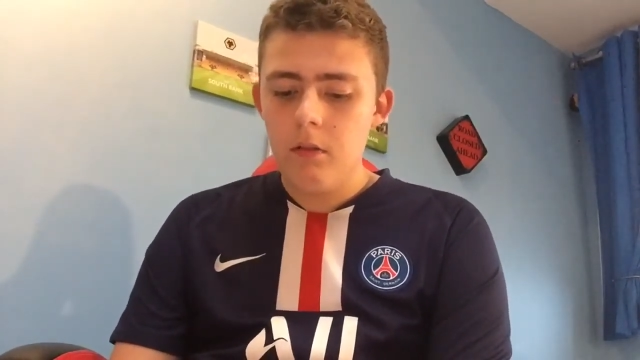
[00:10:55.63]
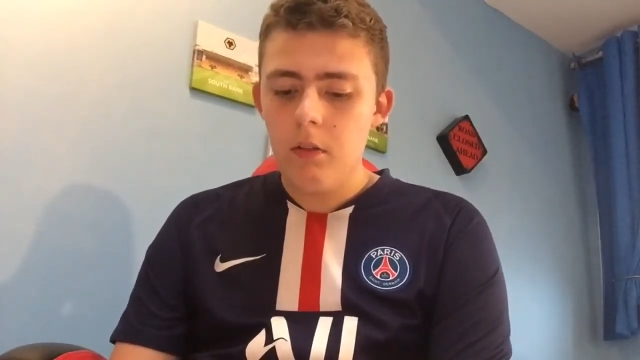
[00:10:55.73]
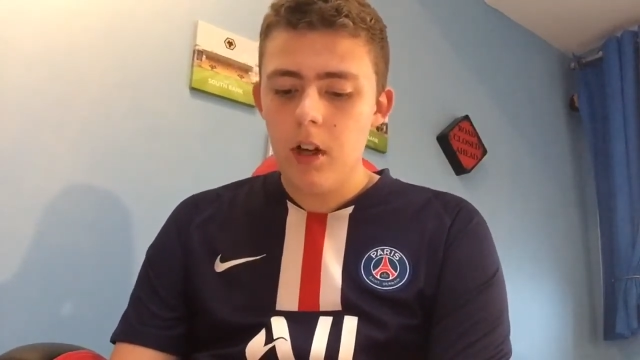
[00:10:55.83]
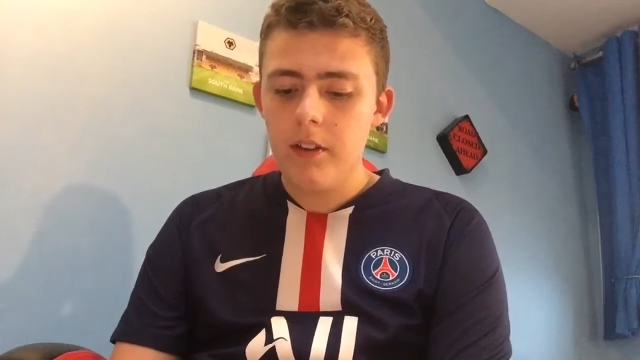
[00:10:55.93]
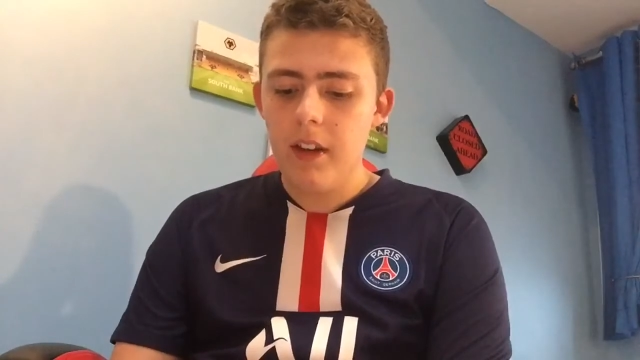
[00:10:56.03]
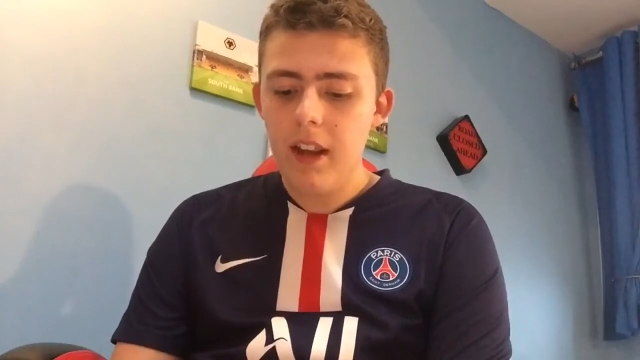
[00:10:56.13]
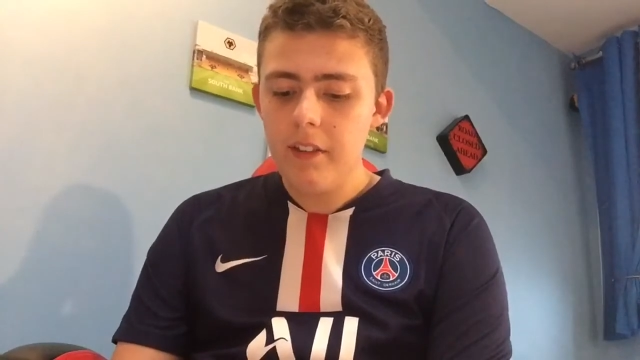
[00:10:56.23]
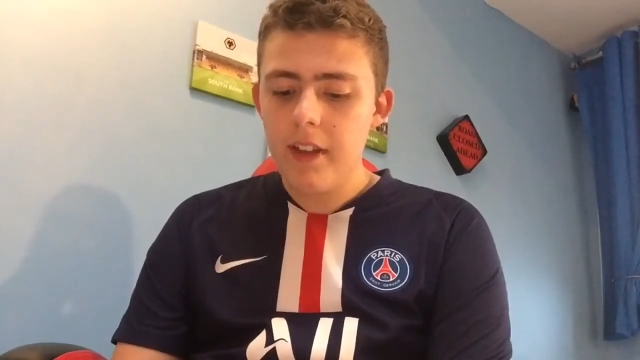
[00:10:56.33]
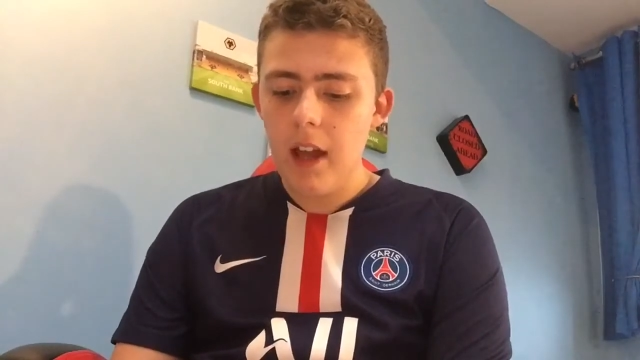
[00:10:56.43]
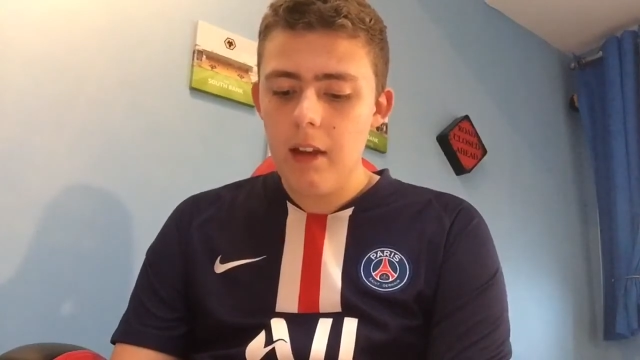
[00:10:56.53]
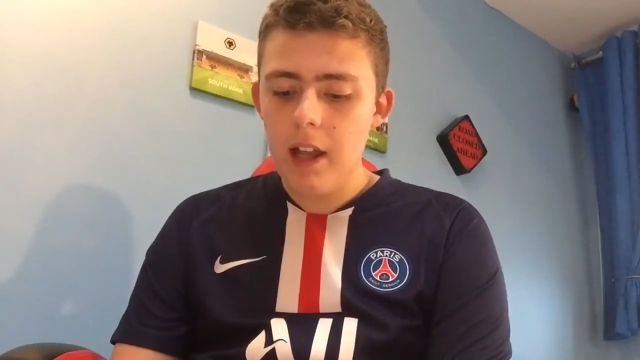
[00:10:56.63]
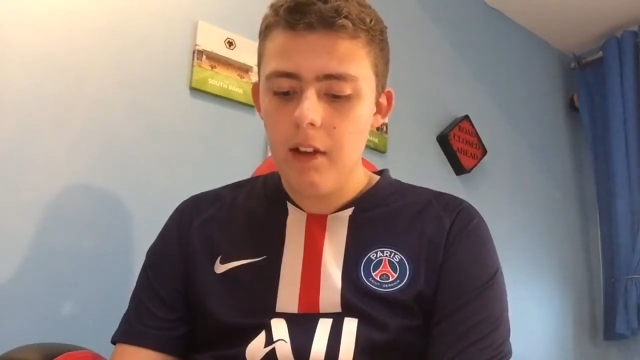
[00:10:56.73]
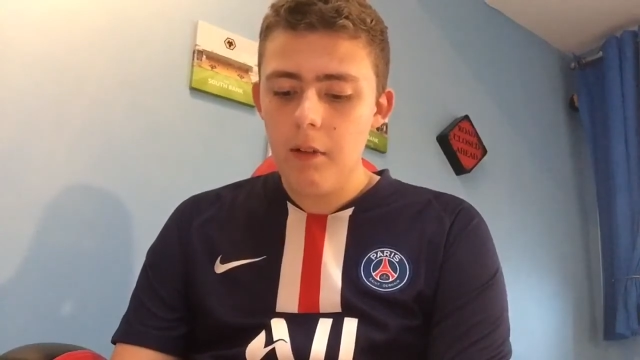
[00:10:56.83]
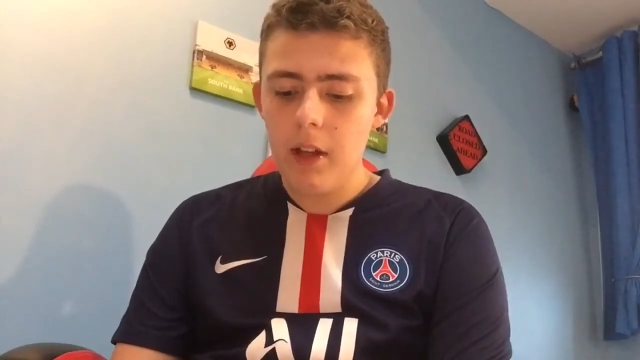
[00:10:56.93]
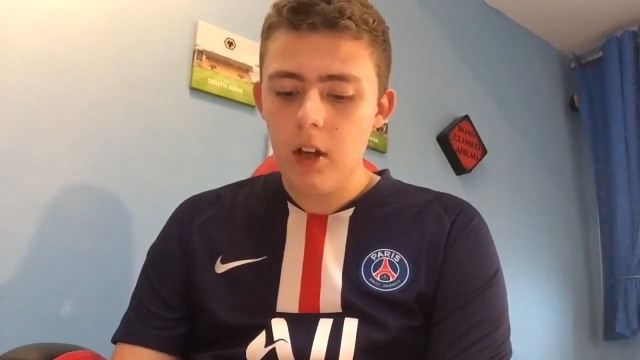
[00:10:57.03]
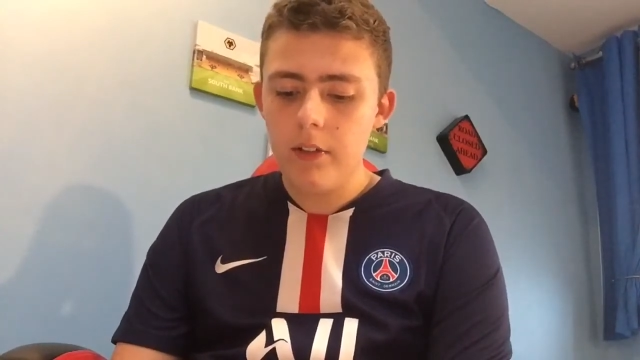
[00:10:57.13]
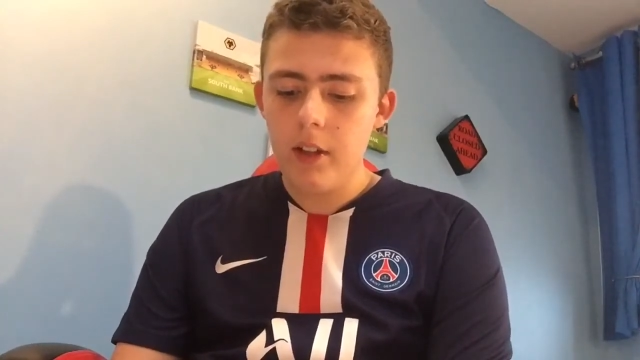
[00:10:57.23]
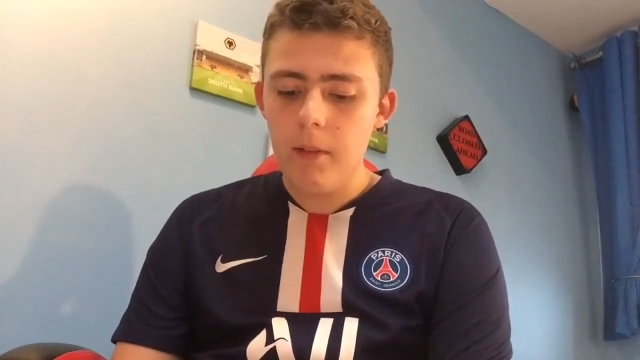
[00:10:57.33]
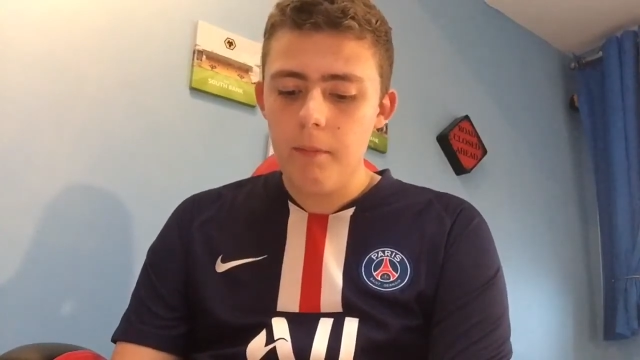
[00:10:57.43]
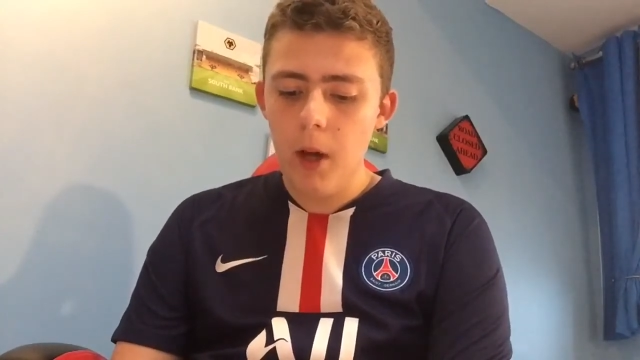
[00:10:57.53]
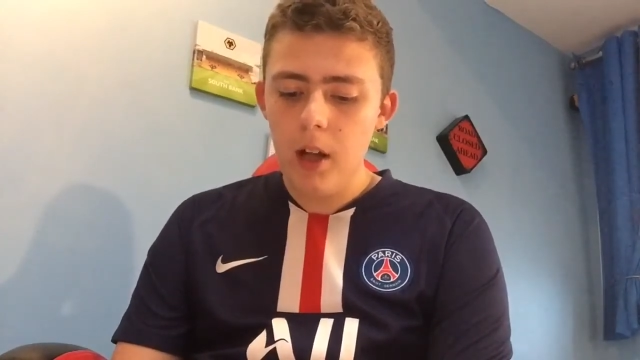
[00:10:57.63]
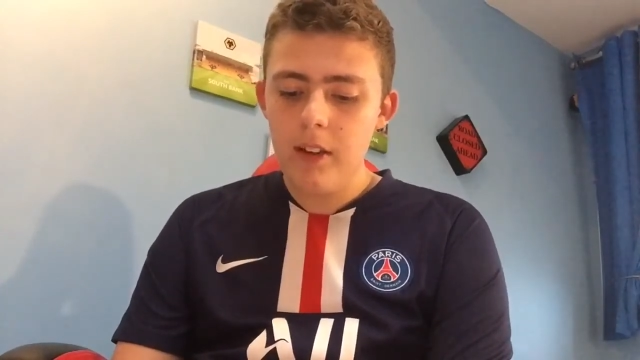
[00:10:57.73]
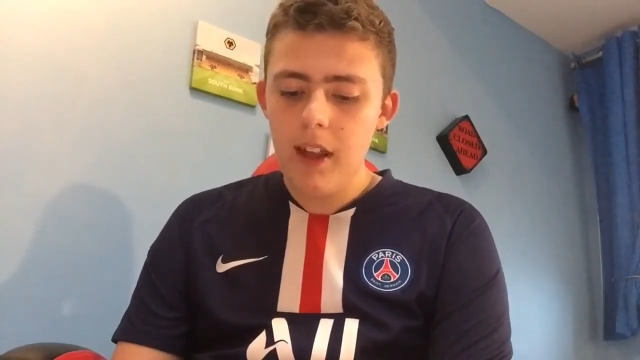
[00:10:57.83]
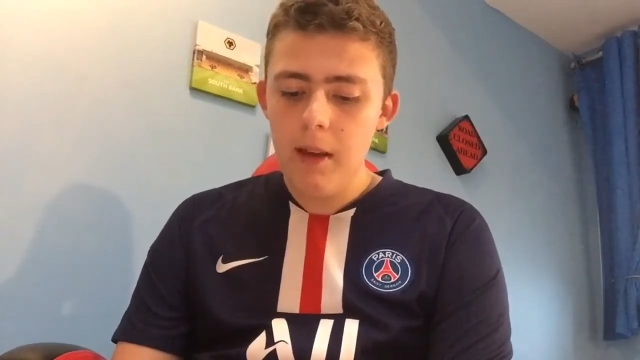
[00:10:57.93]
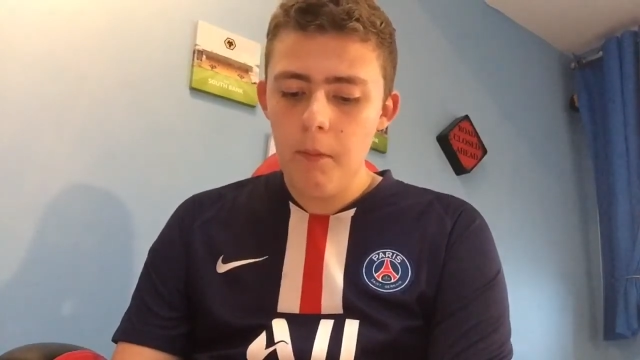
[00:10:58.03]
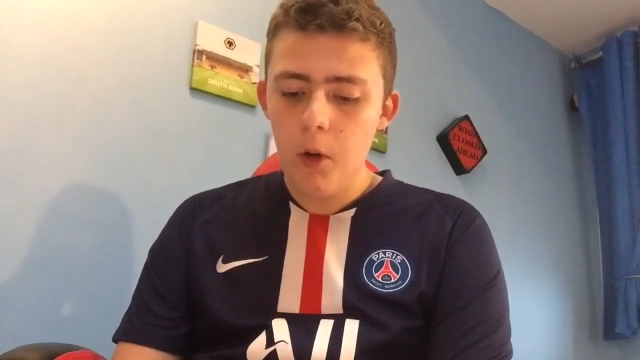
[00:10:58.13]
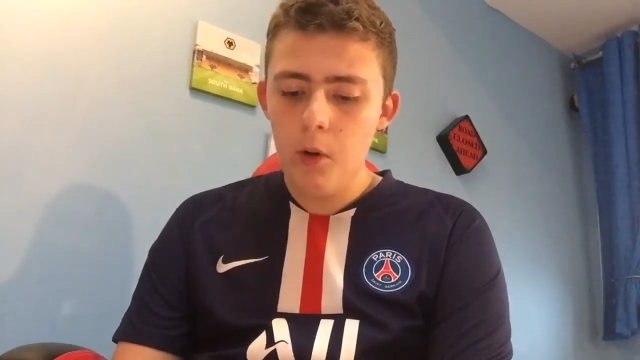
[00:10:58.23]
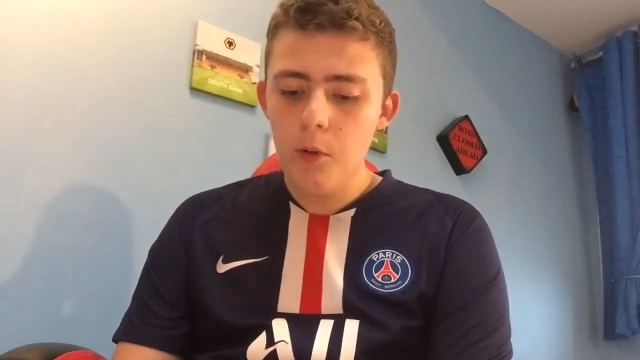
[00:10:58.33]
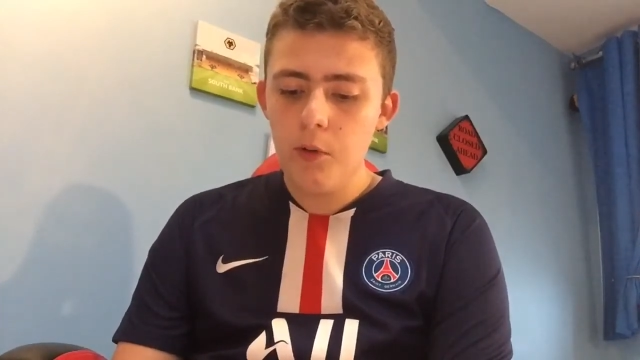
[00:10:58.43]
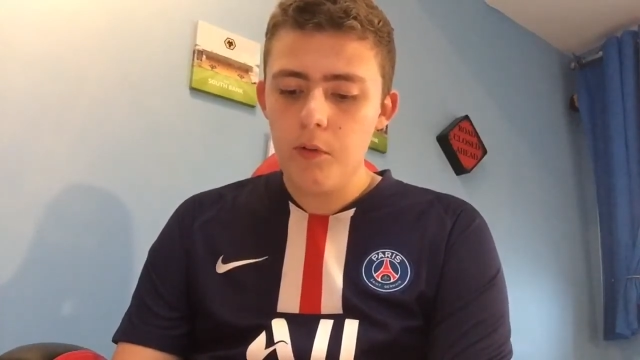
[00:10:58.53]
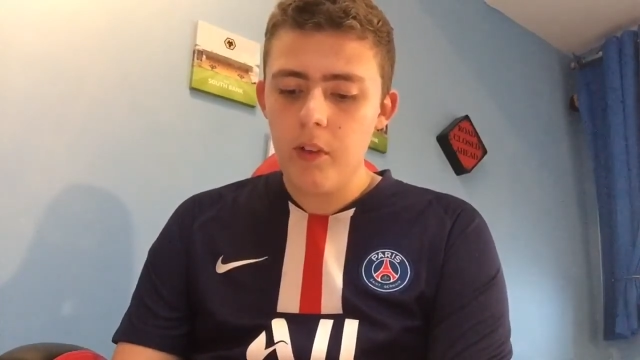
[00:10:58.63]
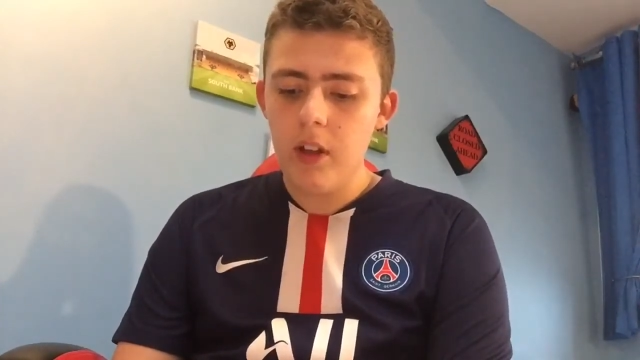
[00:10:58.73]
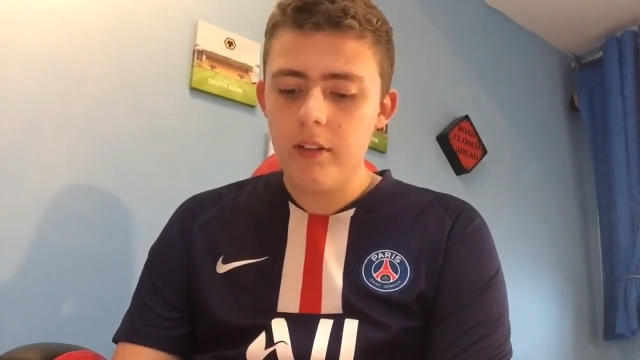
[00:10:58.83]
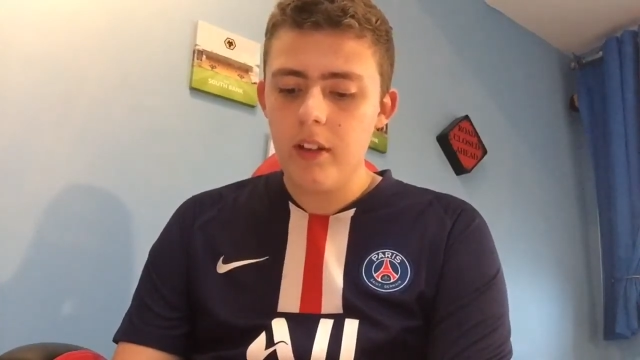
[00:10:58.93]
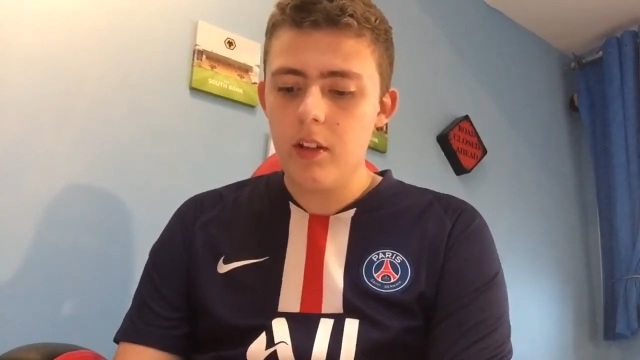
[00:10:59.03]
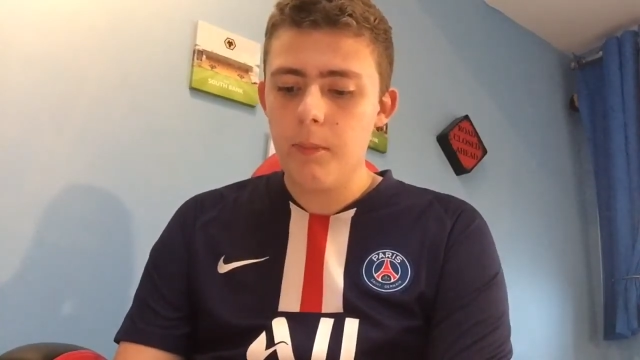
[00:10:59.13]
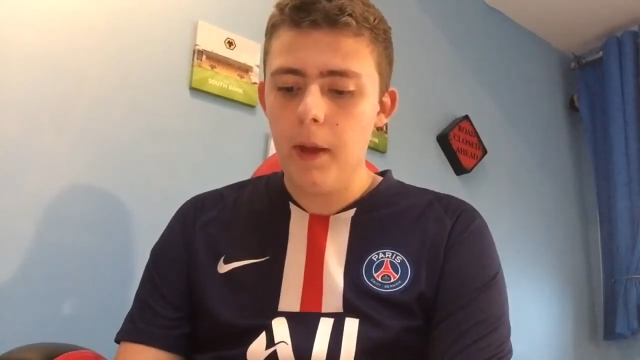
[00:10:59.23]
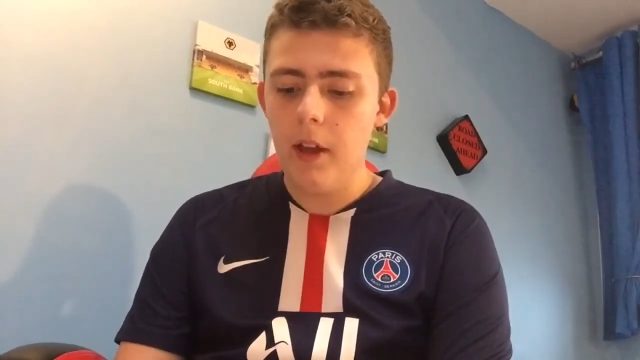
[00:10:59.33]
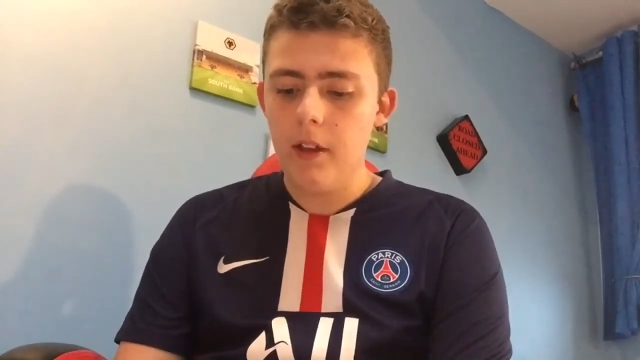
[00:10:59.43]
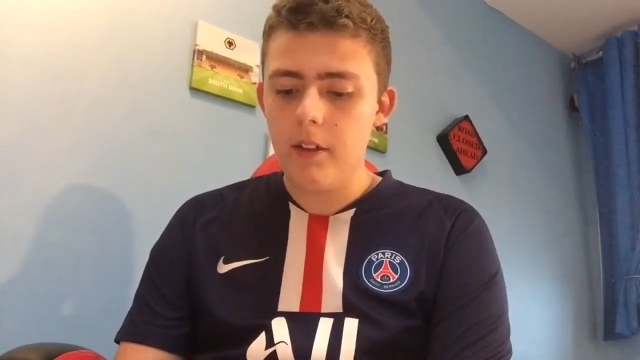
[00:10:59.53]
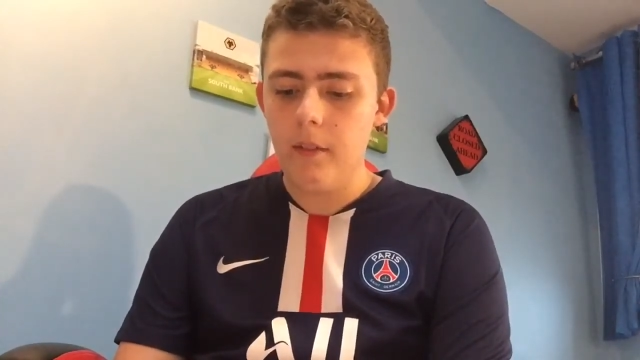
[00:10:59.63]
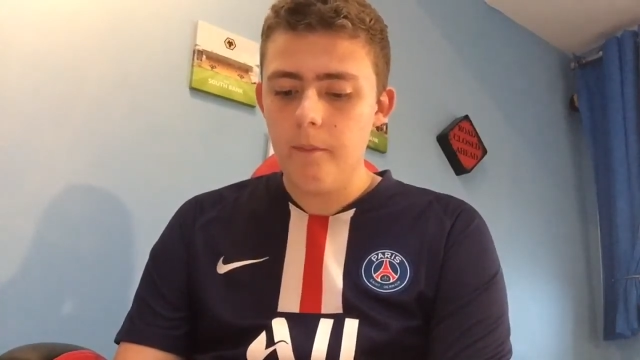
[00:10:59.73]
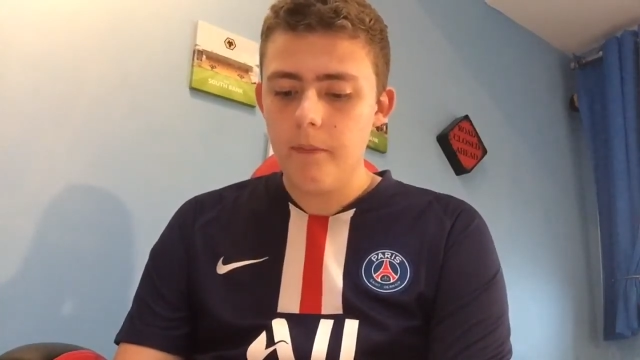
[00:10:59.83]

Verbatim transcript: Right, to next game now we've got my team Wolves versus Spurs.